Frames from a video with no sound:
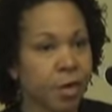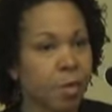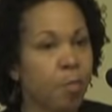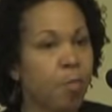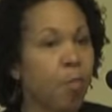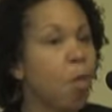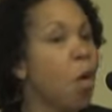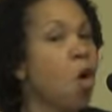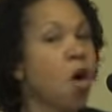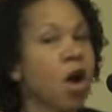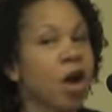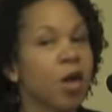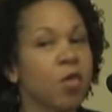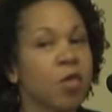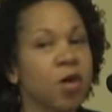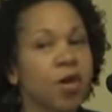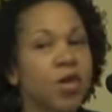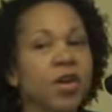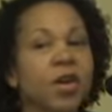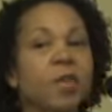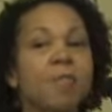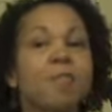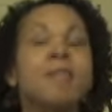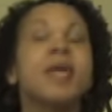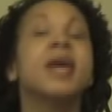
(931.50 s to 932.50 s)
boy, we're
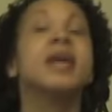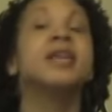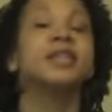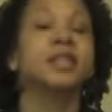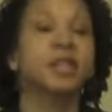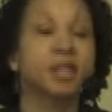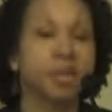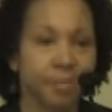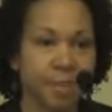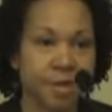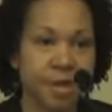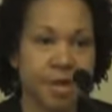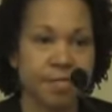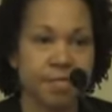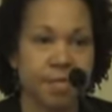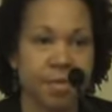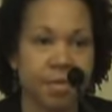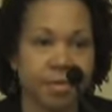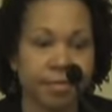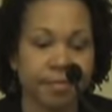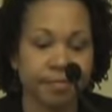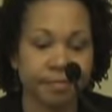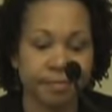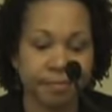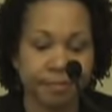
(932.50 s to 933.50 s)
an amazing people.
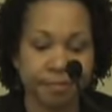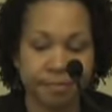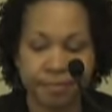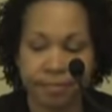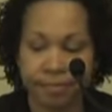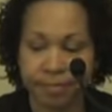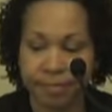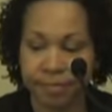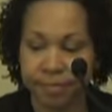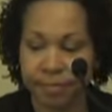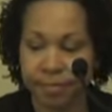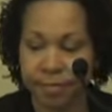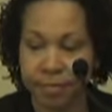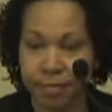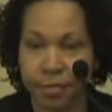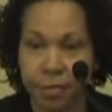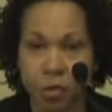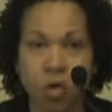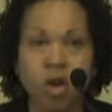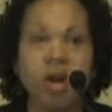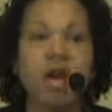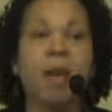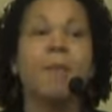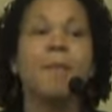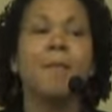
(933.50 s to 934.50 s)

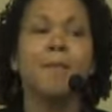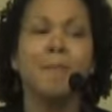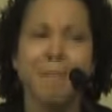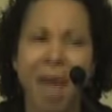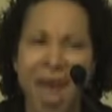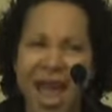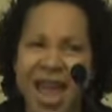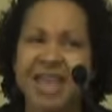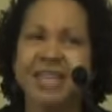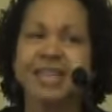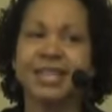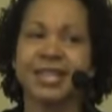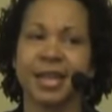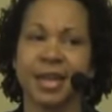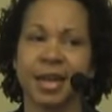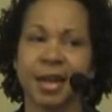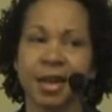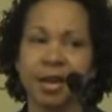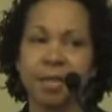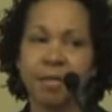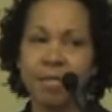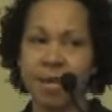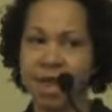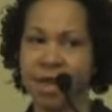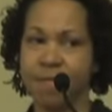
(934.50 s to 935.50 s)
We're an amazing
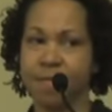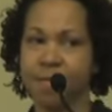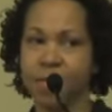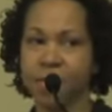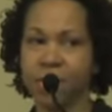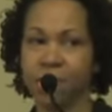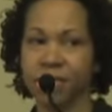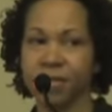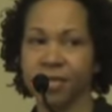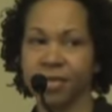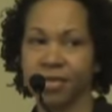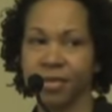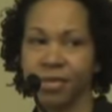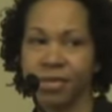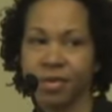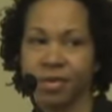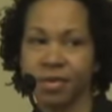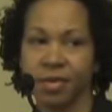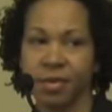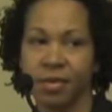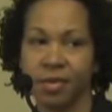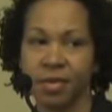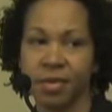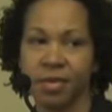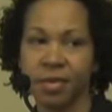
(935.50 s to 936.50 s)
people.
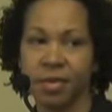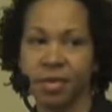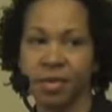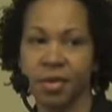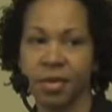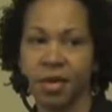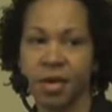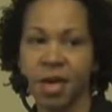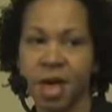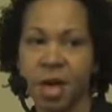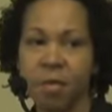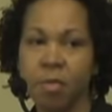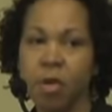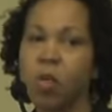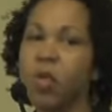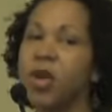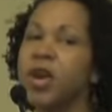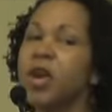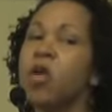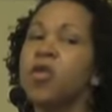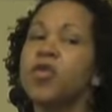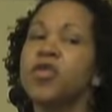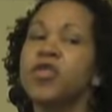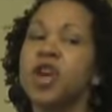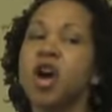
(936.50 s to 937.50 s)
But we
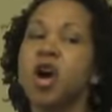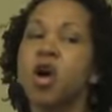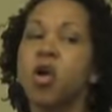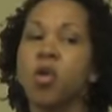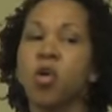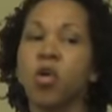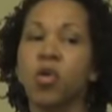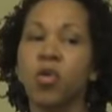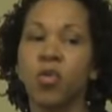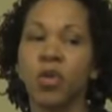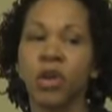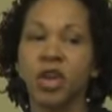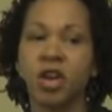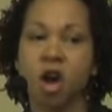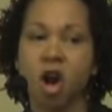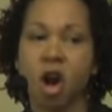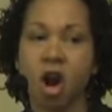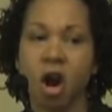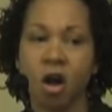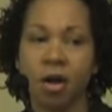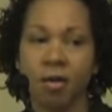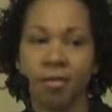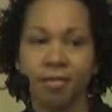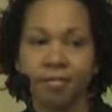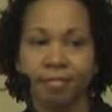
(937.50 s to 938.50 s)
don't know who we
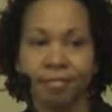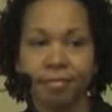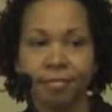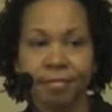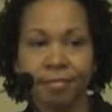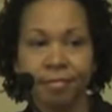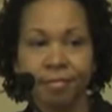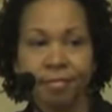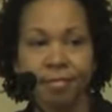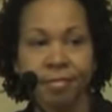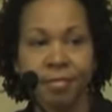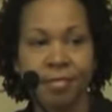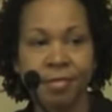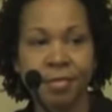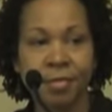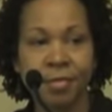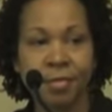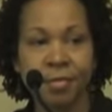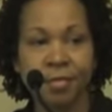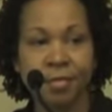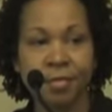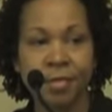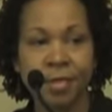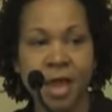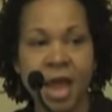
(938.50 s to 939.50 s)
are.
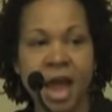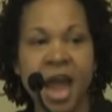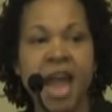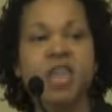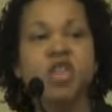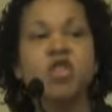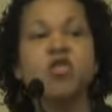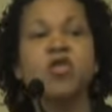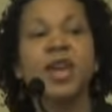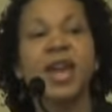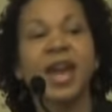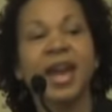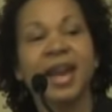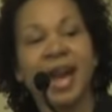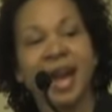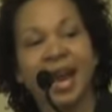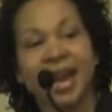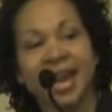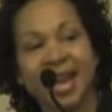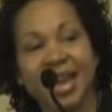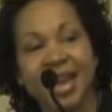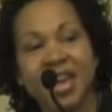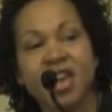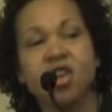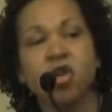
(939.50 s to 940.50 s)
And you
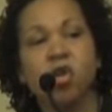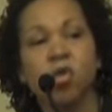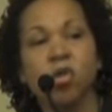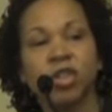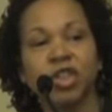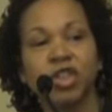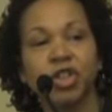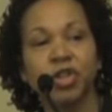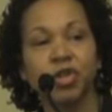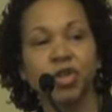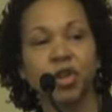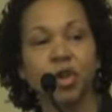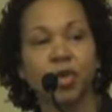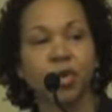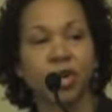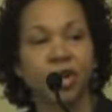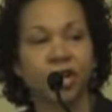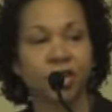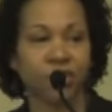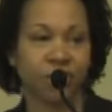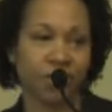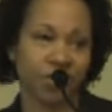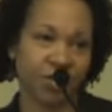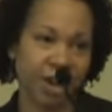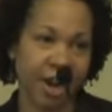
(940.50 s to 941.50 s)
cannot heal what you don't
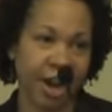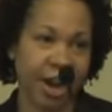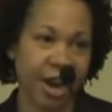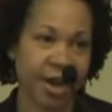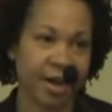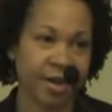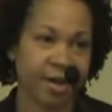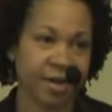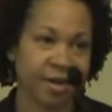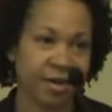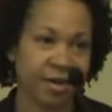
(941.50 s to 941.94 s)
understand.